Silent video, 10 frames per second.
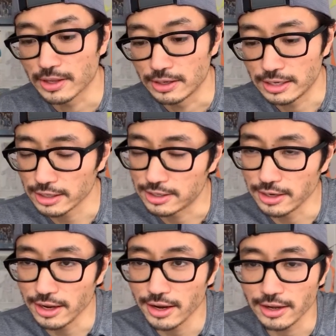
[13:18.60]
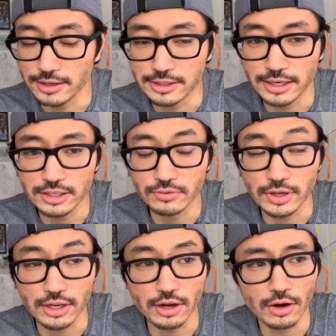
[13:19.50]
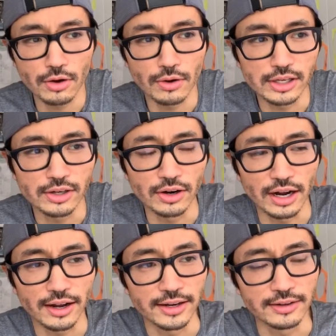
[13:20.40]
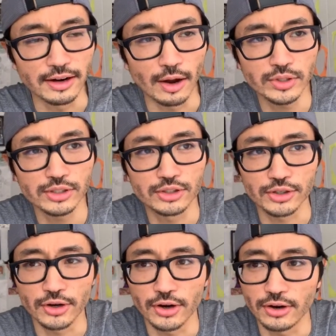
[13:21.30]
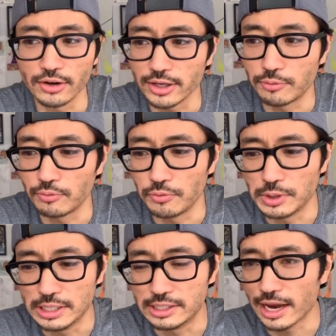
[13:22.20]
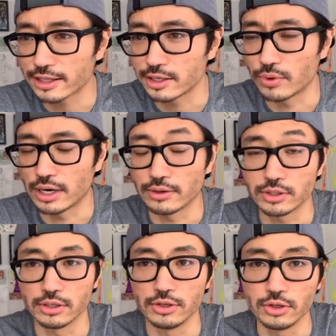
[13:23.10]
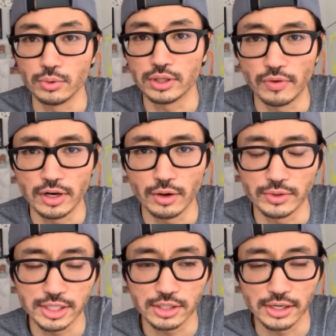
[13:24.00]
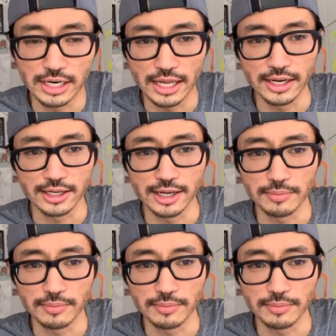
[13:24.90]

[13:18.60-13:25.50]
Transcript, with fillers: yeah, today's video, you know, I wasn't sure, like, exactly what I was going to do with the video once I started editing it.